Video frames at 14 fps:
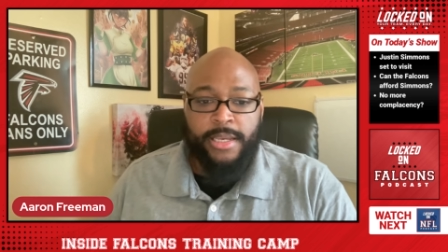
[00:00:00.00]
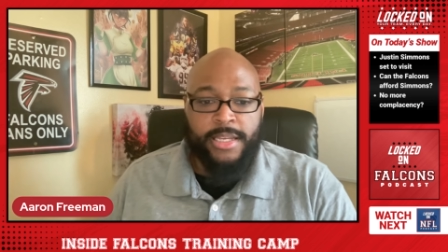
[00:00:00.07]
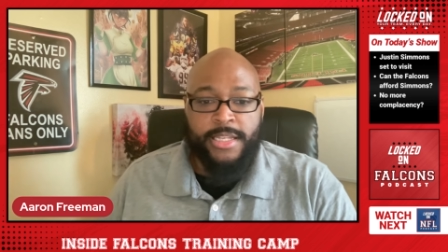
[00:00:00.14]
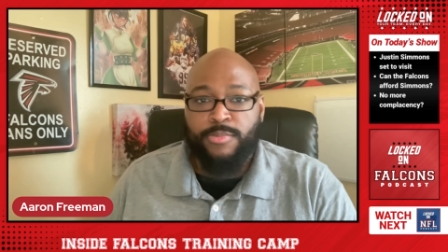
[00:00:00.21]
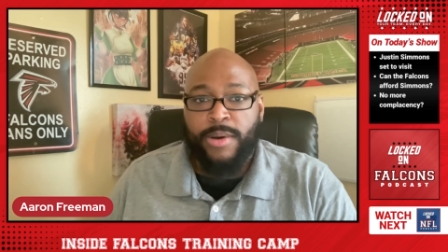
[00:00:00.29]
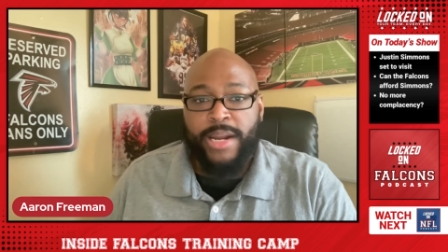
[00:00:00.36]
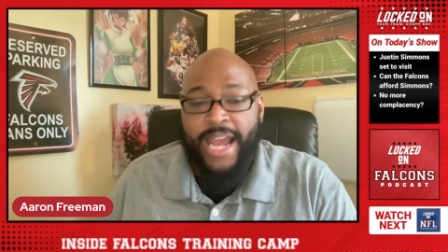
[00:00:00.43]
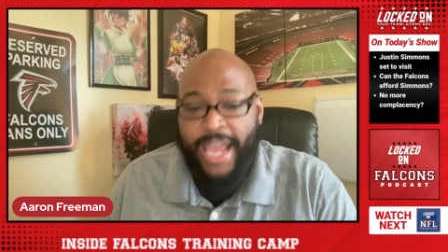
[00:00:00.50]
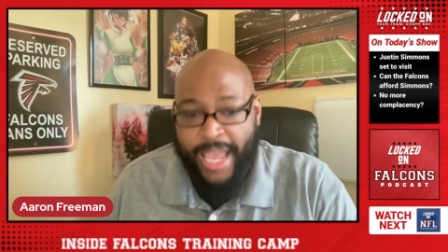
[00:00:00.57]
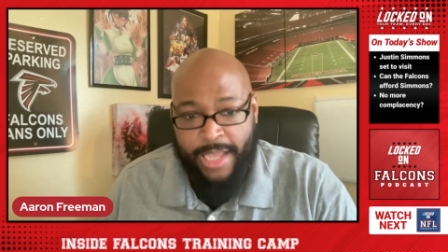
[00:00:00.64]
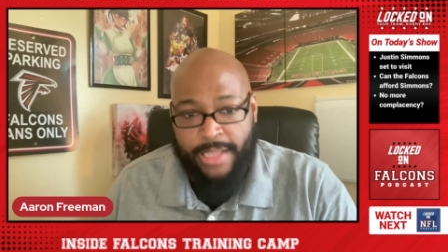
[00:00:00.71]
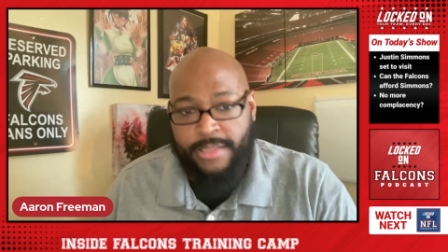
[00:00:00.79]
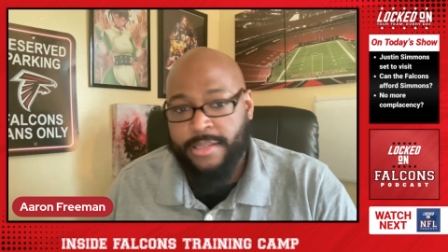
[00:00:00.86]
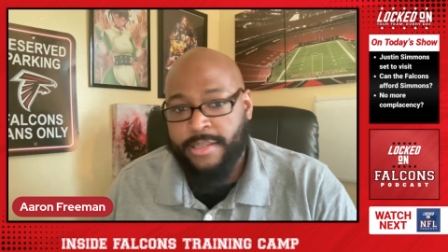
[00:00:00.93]
is what i
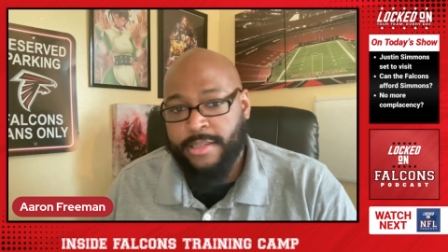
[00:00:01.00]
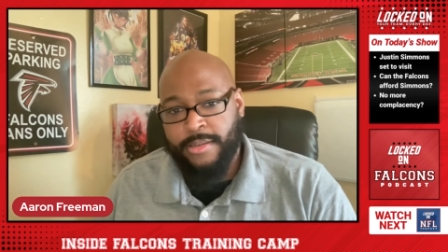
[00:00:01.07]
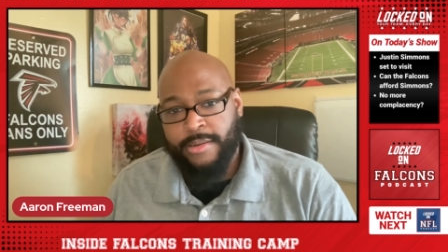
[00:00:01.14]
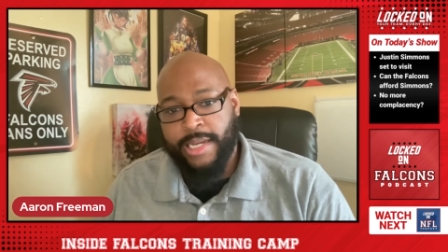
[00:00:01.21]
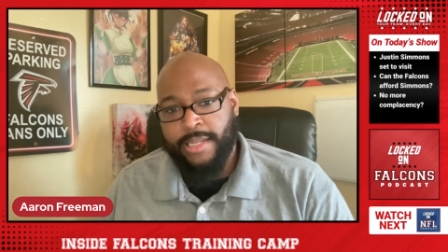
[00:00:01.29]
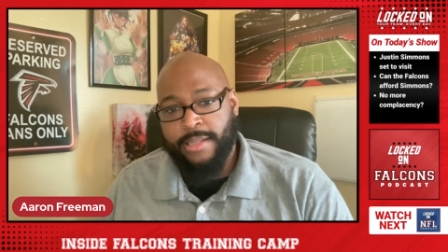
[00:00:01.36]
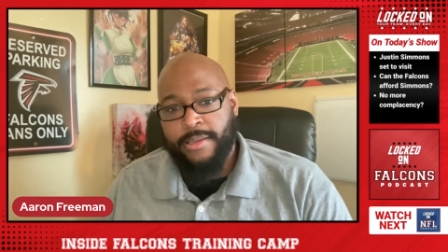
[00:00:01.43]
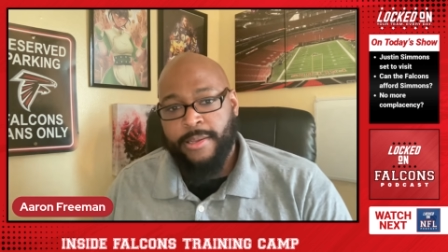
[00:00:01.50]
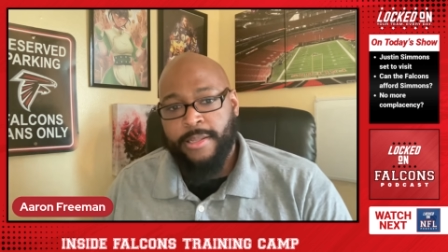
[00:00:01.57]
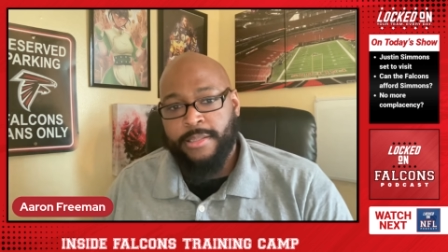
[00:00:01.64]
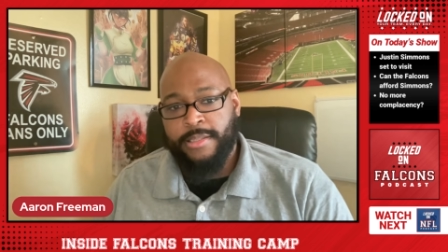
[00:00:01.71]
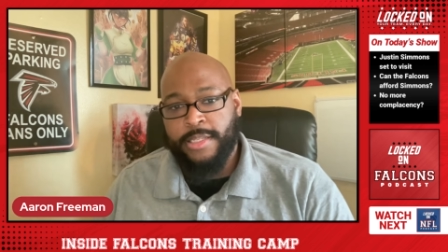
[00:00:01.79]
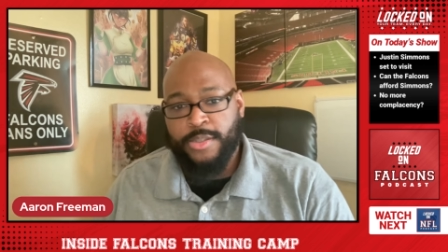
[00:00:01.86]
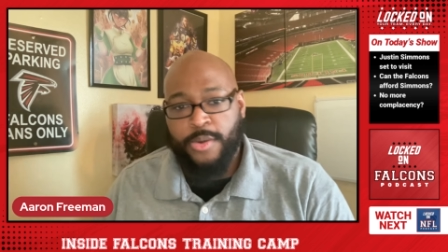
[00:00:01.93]
hate right
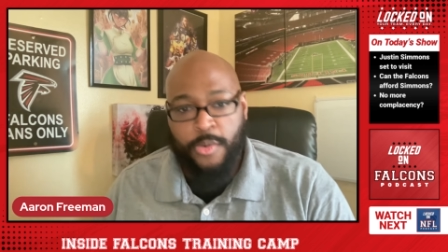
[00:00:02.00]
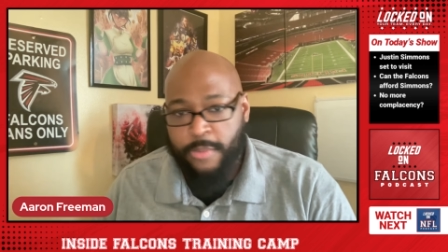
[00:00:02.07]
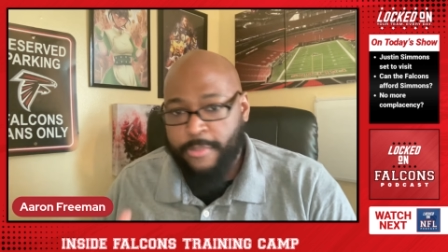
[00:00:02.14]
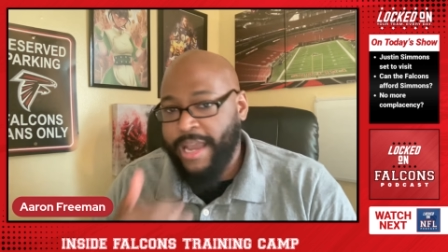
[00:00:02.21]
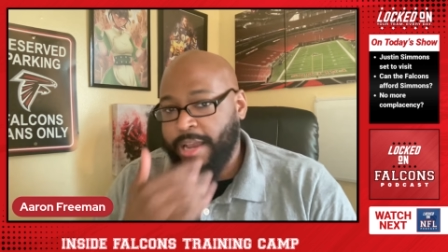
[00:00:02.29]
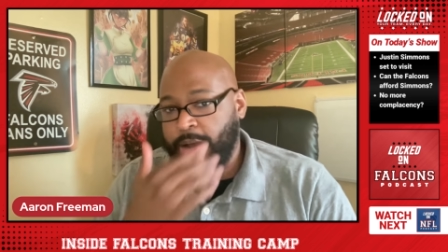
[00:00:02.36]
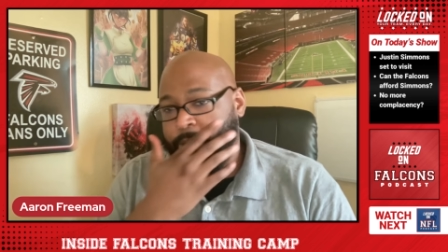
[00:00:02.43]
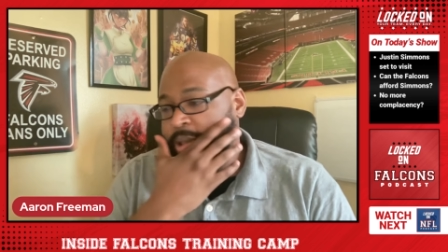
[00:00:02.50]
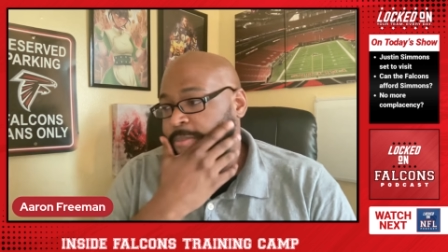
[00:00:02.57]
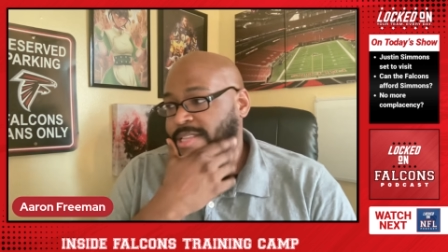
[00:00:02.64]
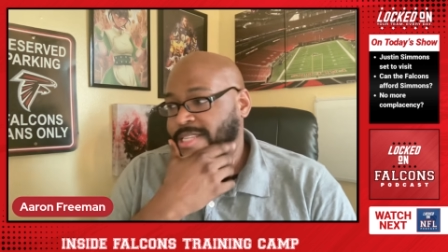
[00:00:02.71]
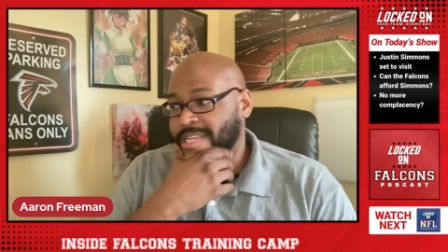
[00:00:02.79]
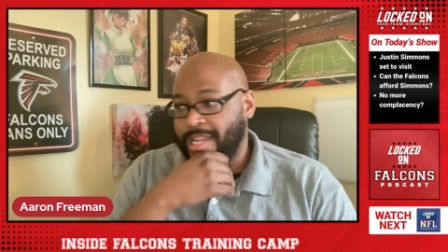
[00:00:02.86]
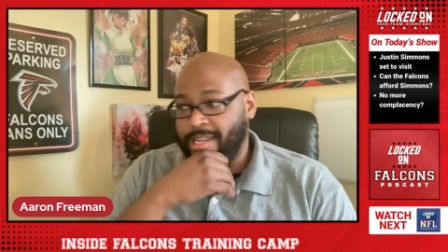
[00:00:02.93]
this quarterback away
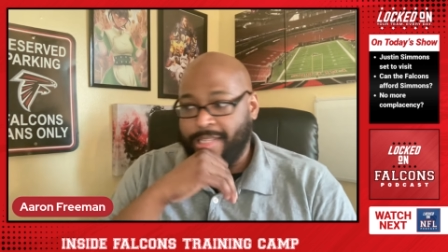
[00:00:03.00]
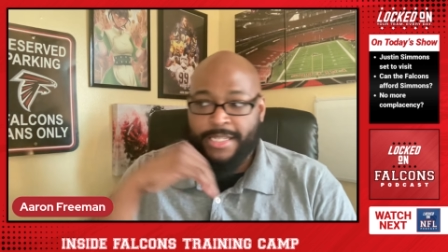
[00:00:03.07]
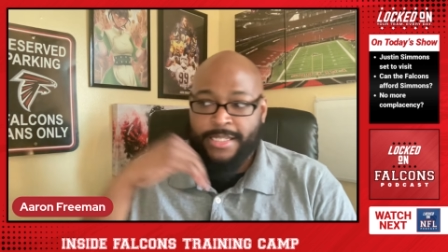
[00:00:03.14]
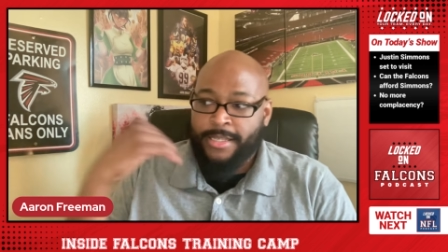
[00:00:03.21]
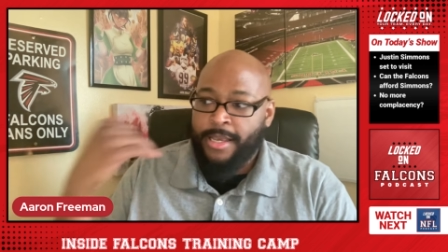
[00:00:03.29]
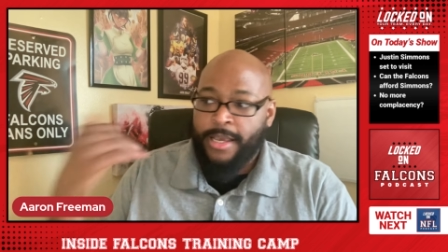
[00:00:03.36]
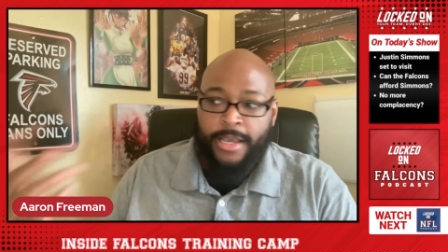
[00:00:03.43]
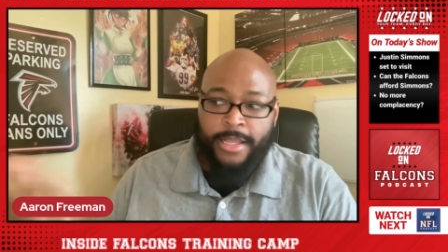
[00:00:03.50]
mentality this